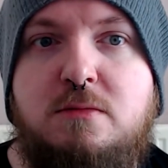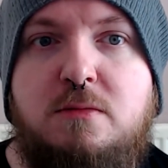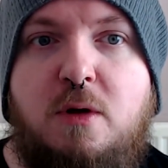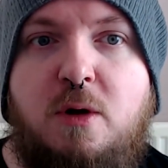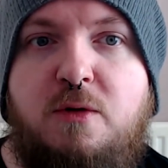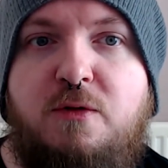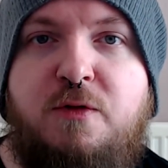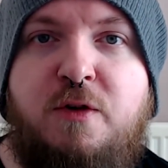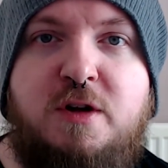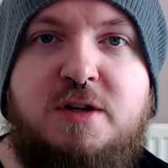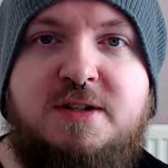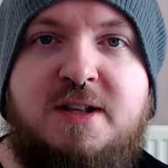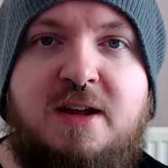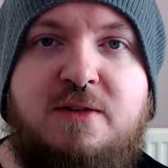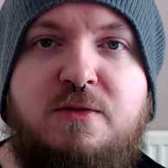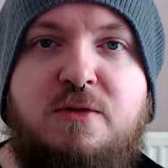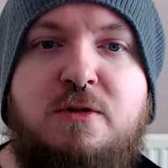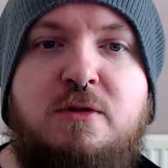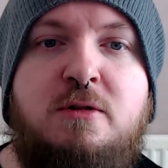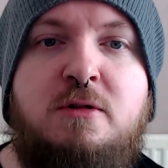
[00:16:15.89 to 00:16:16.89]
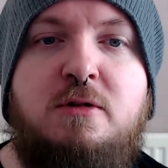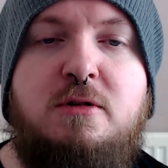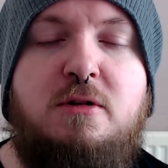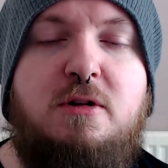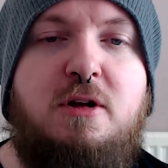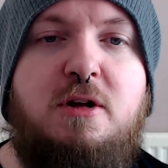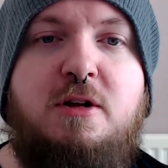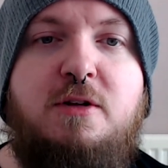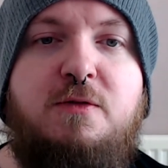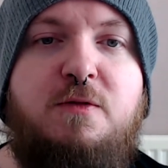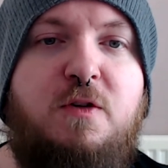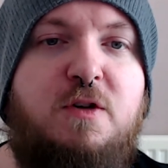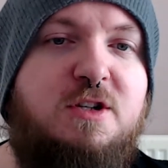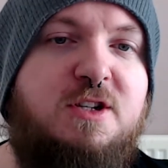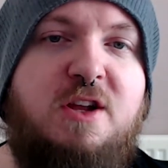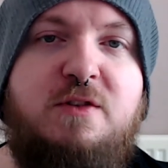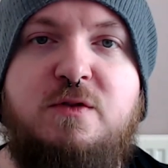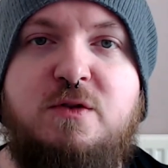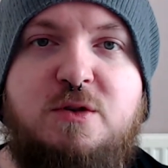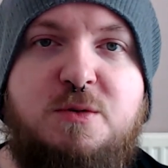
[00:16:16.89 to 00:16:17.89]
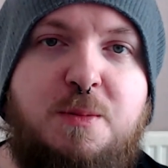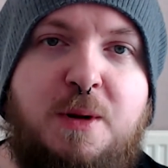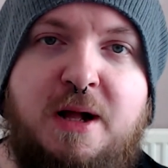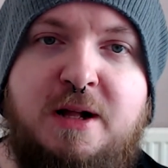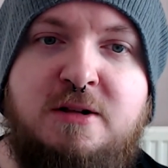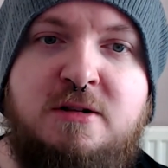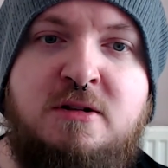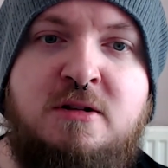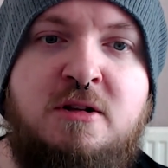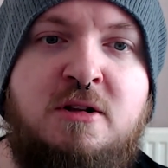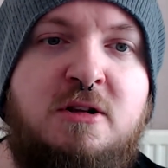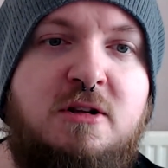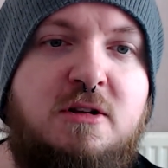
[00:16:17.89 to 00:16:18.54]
at first level spell.